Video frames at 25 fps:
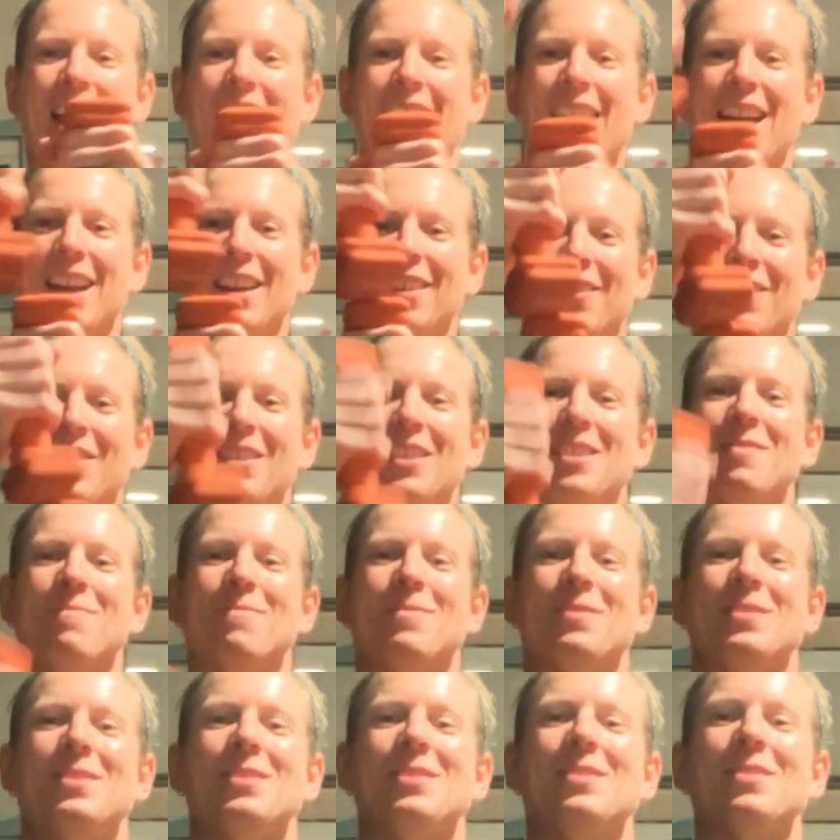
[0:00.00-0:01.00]
And 1.
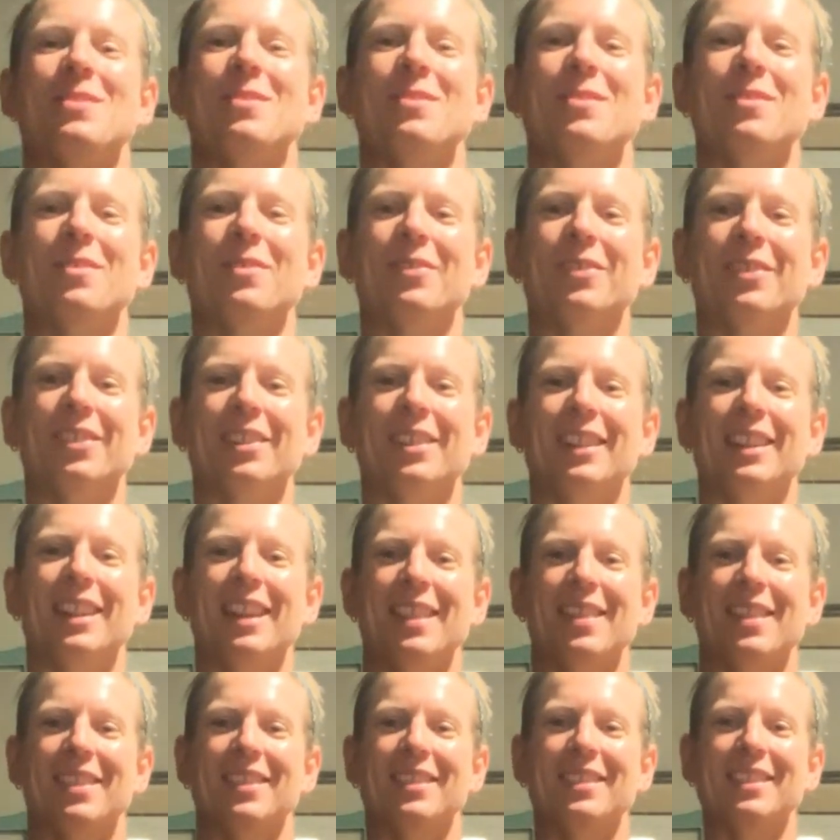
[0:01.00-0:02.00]
Beautiful.
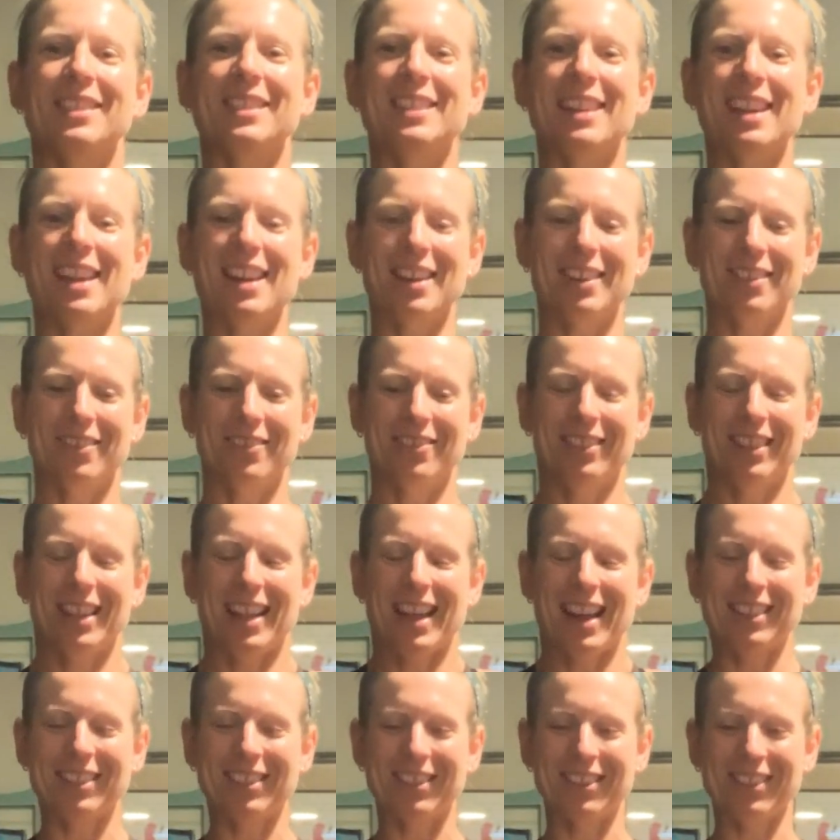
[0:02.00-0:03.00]
Let this down.
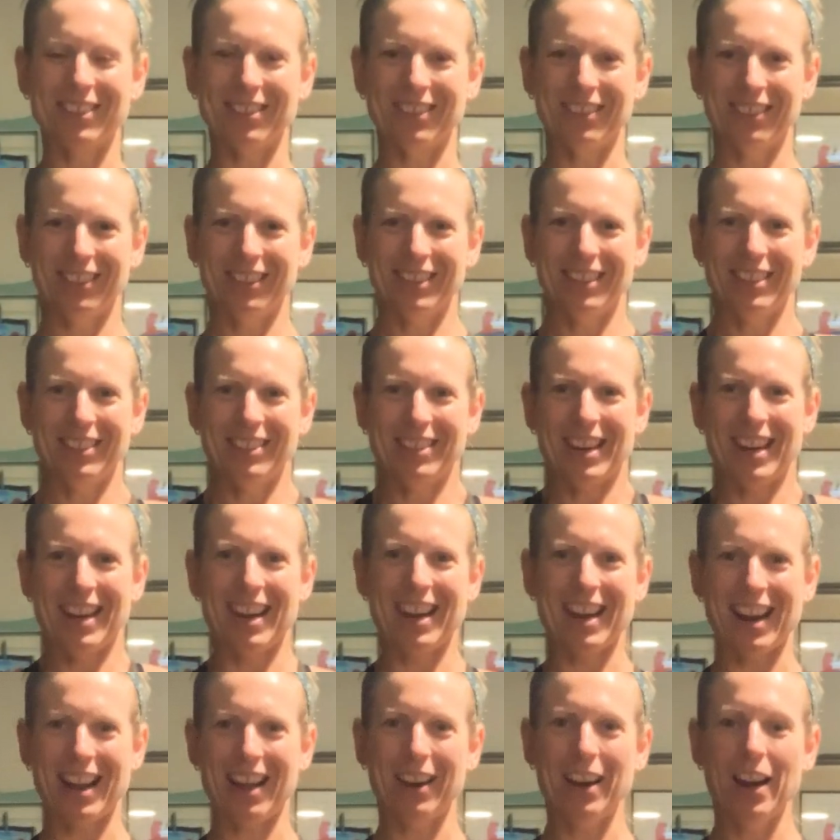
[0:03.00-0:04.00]
Relax your shoulders. Shake
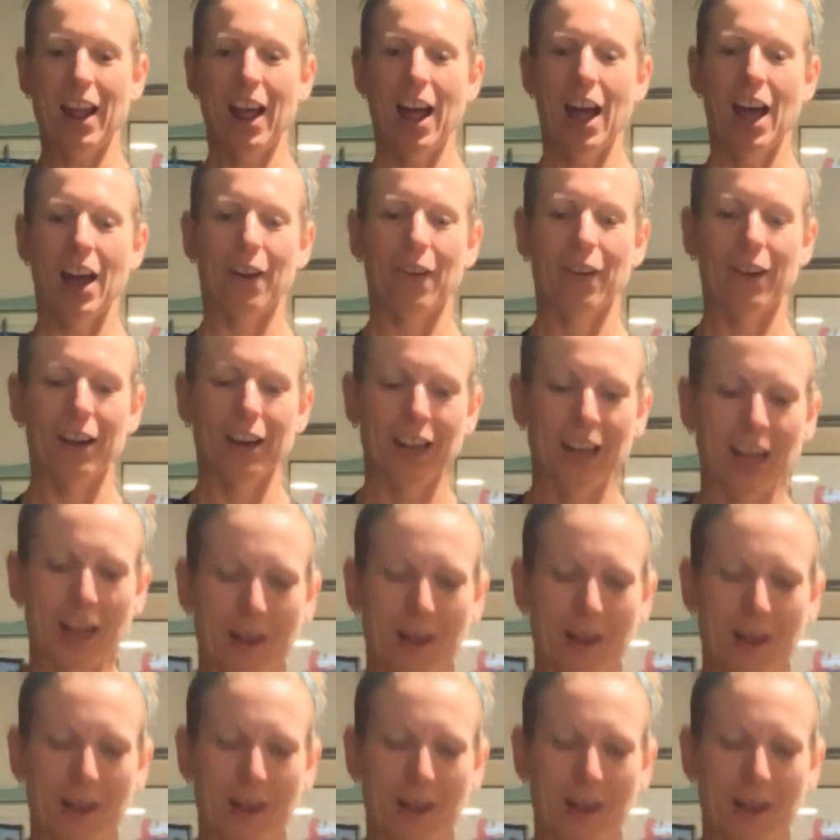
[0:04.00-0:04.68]
it out. We're going to